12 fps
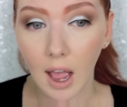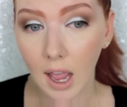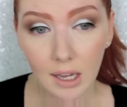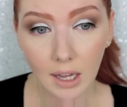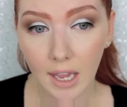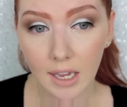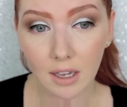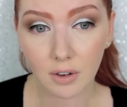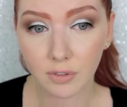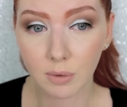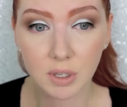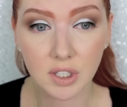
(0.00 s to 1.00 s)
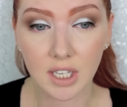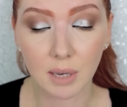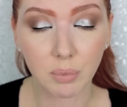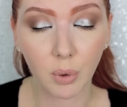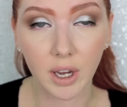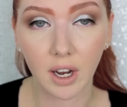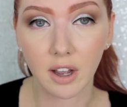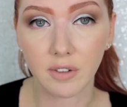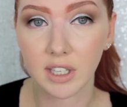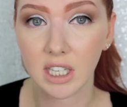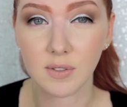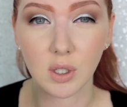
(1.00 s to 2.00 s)
I like it from the standpoint
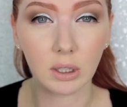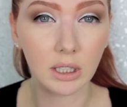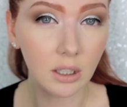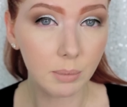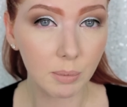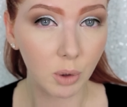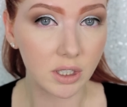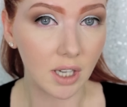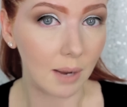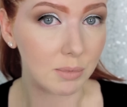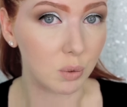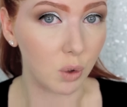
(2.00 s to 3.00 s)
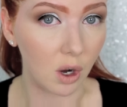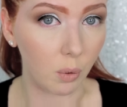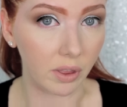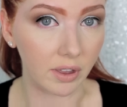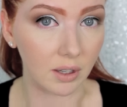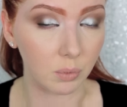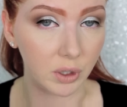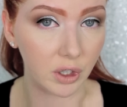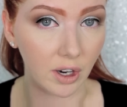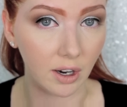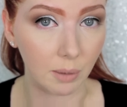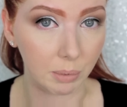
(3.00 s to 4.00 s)
of it gives you a little bit more time to work with it when
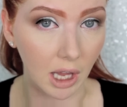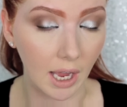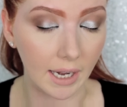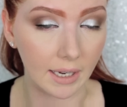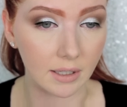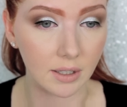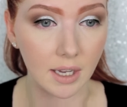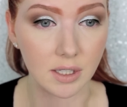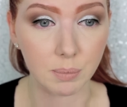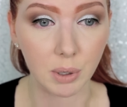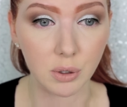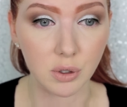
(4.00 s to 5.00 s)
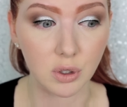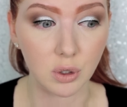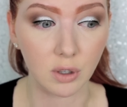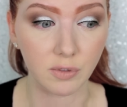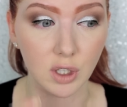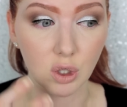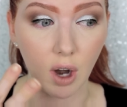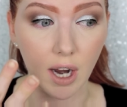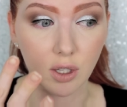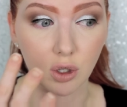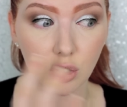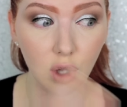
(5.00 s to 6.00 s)
you're applying it, as opposed to if it
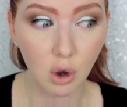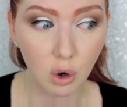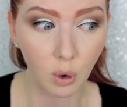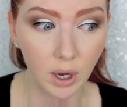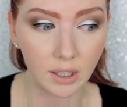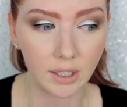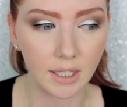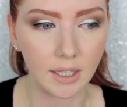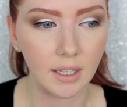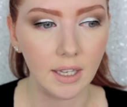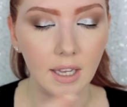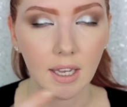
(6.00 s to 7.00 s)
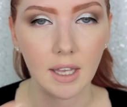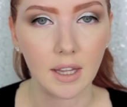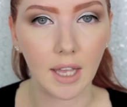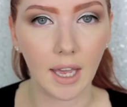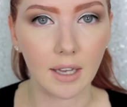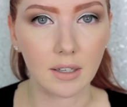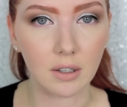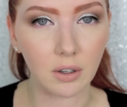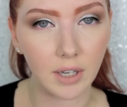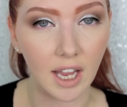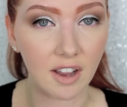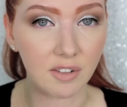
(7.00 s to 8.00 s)
dries so quickly that you
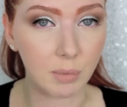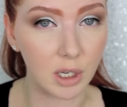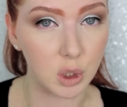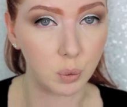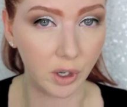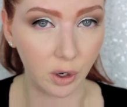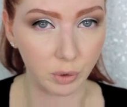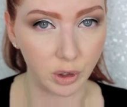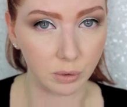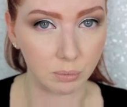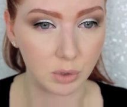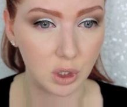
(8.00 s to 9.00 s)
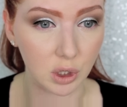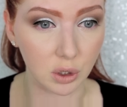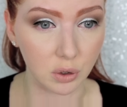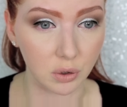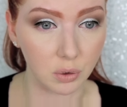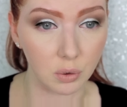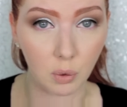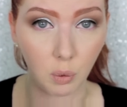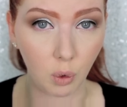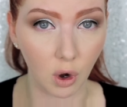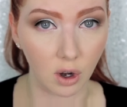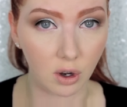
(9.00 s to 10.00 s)
don't have much wiggle room to
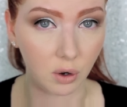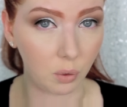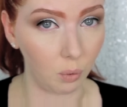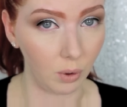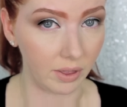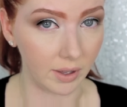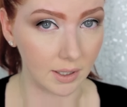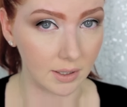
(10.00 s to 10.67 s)
work with